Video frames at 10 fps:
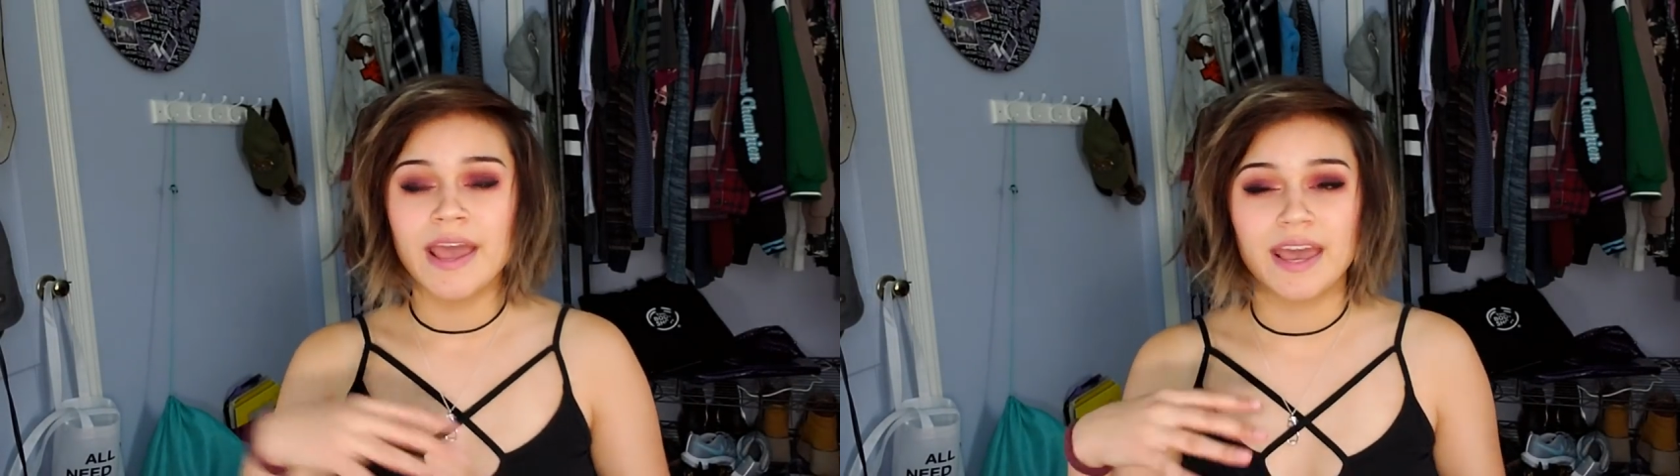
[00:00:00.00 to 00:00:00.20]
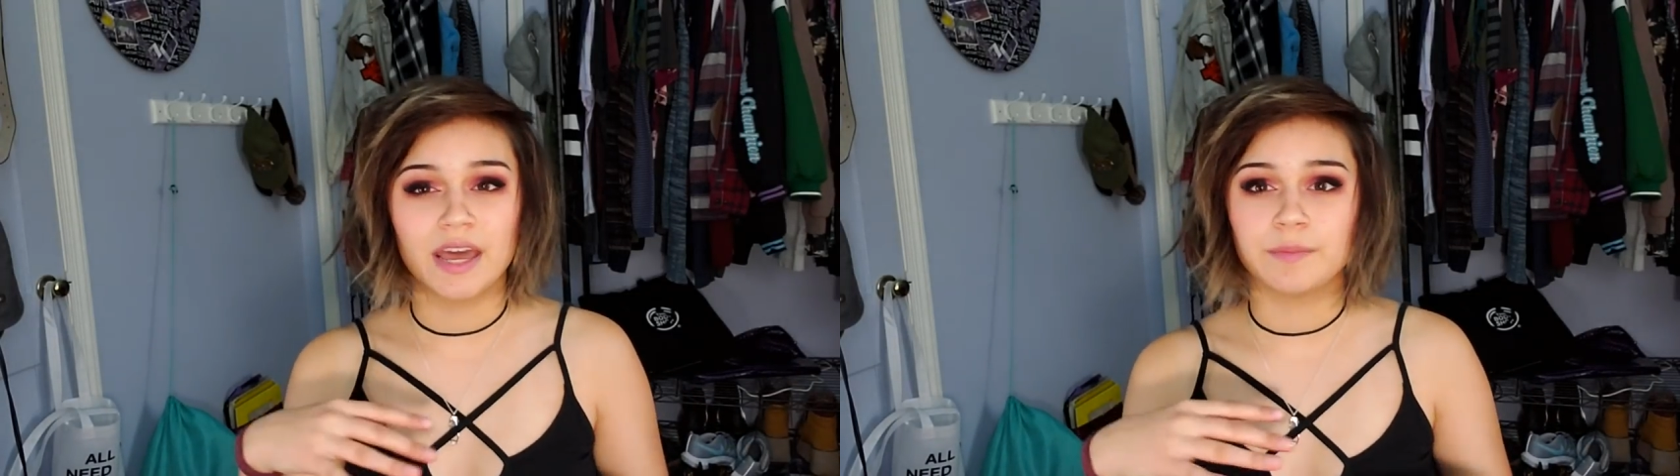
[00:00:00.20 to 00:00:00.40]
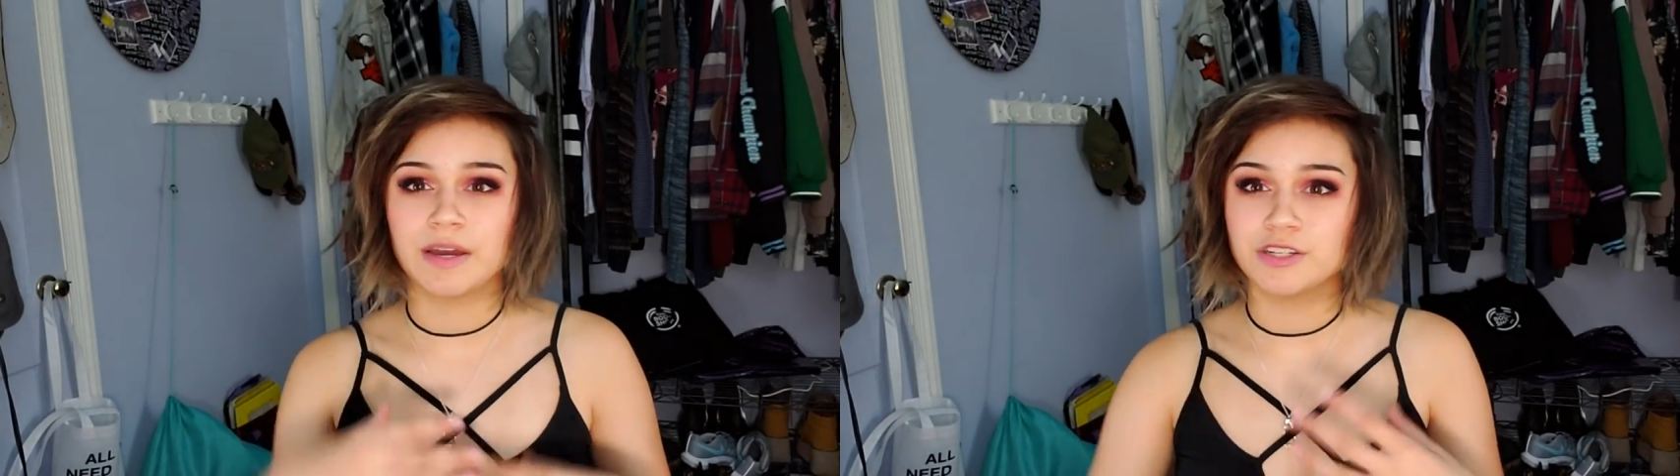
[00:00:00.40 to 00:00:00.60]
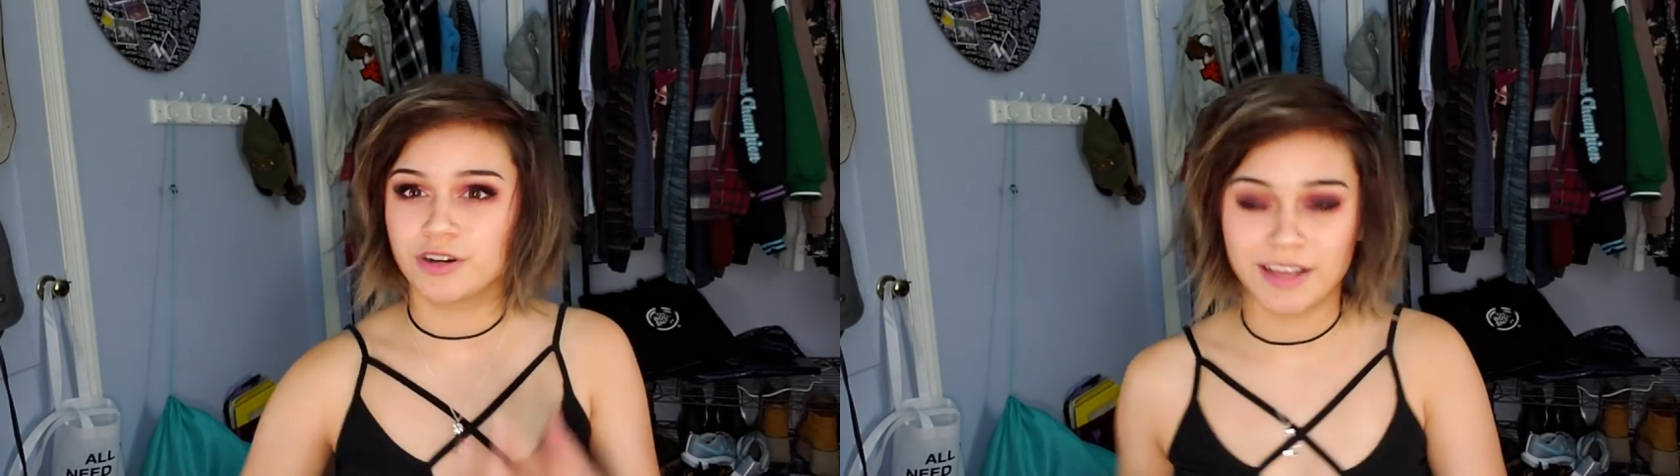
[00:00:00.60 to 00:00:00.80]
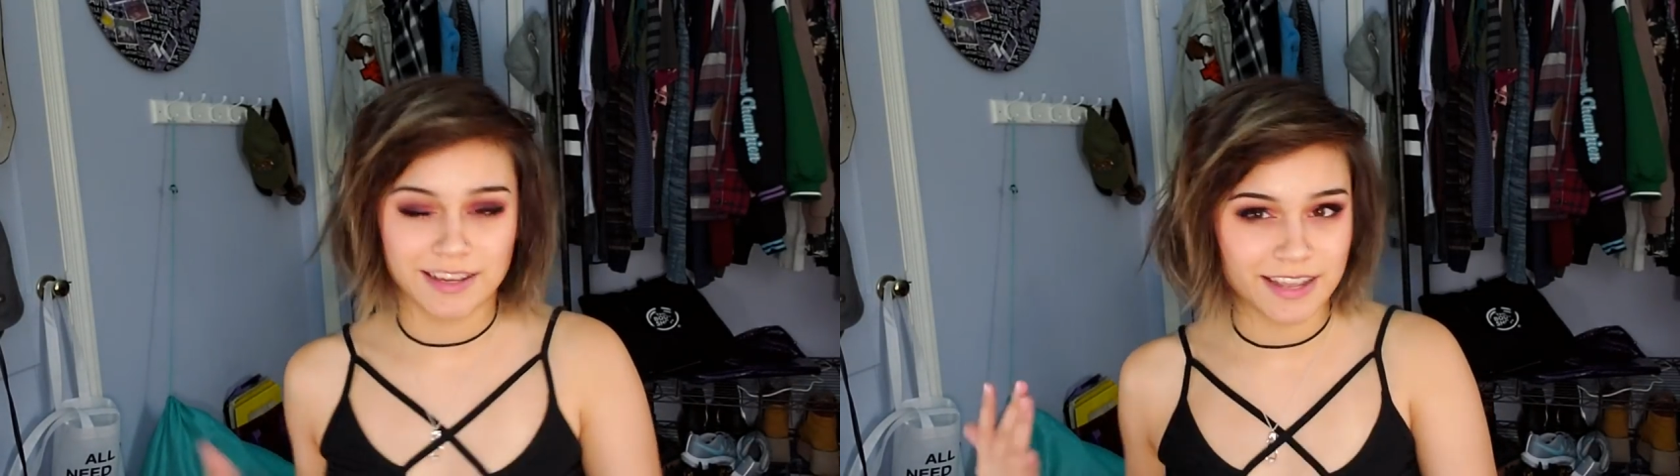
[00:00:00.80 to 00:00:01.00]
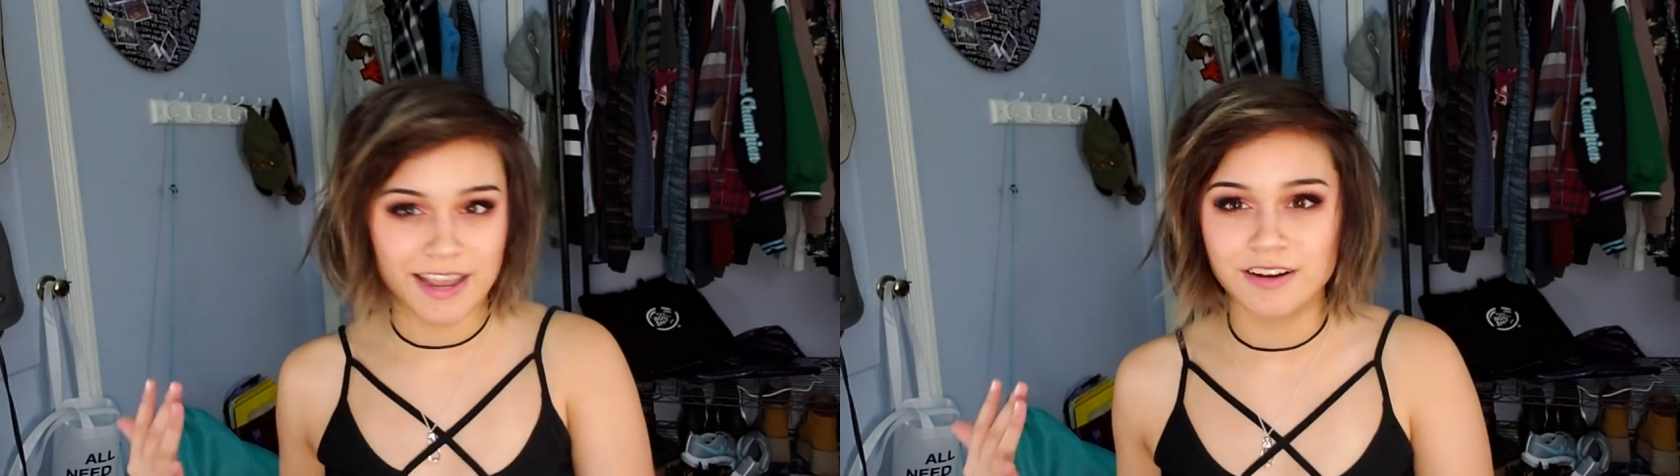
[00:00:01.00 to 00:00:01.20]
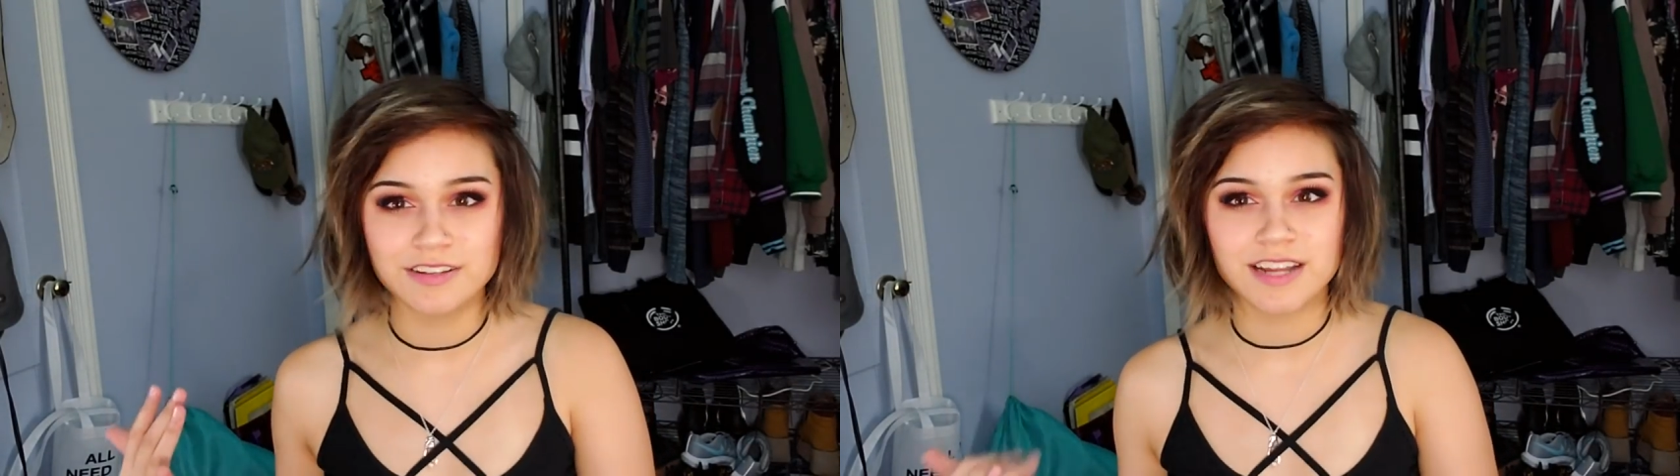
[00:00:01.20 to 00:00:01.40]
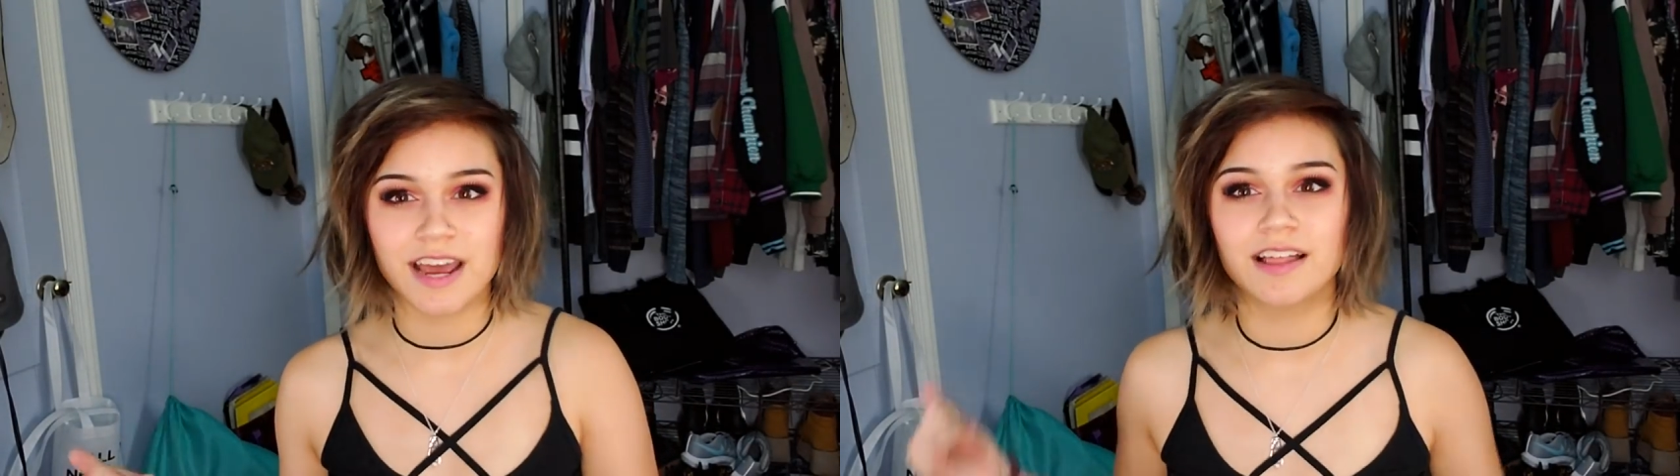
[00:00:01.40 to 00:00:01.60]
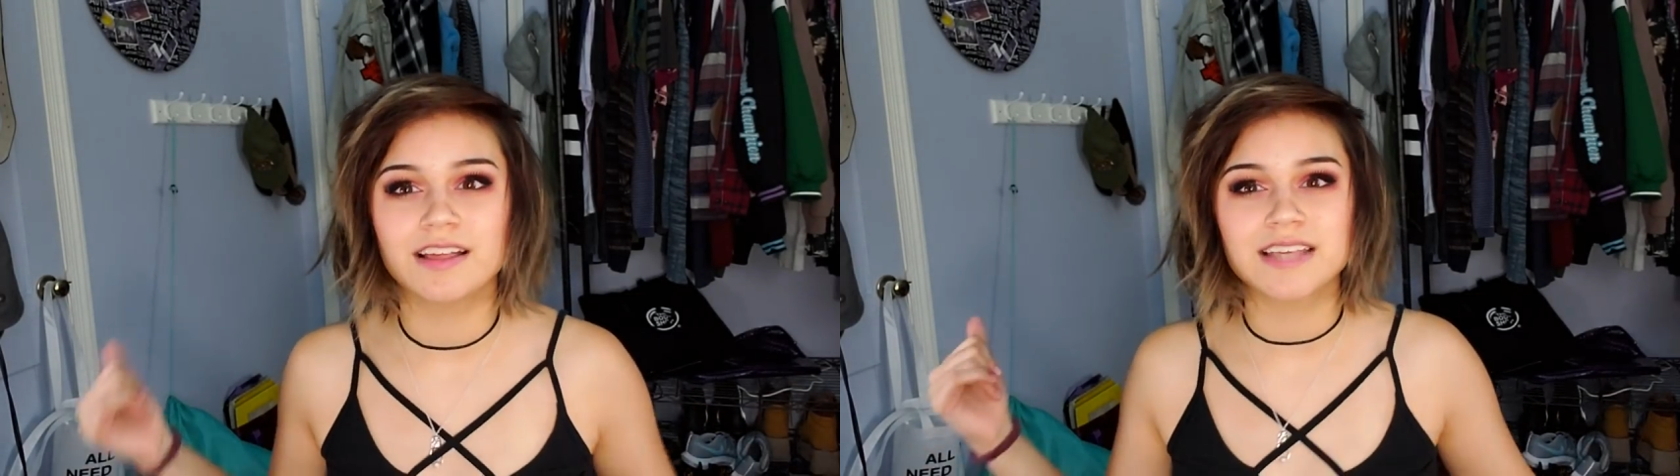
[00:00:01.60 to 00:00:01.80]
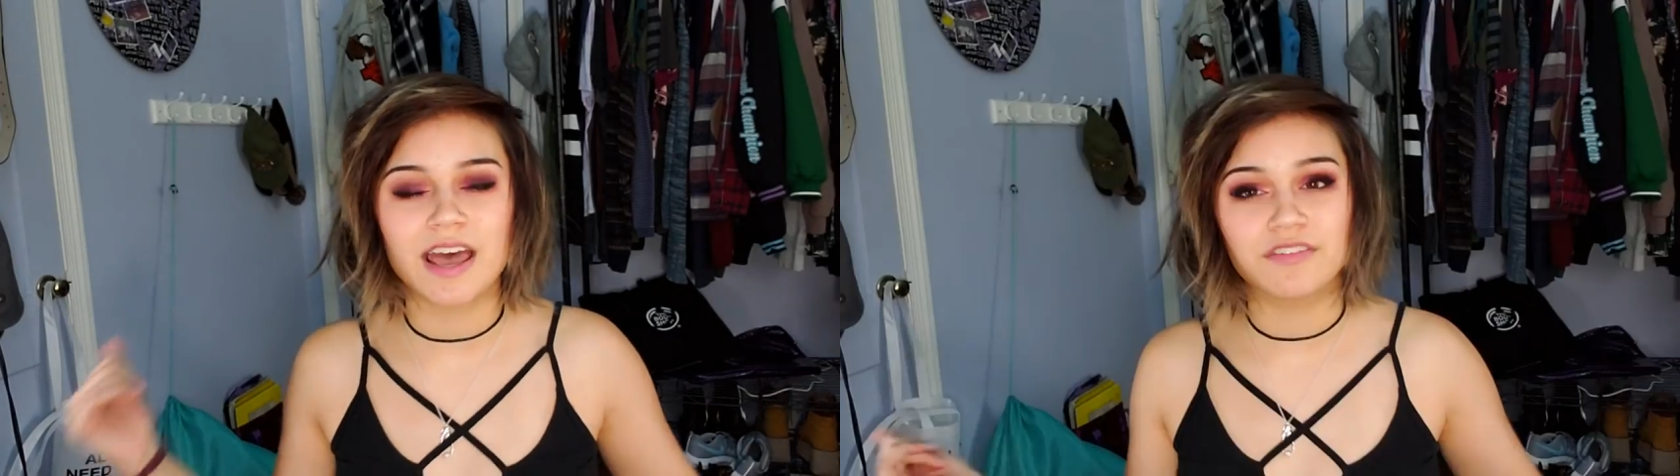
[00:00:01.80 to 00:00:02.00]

and my journey as a hairstylist,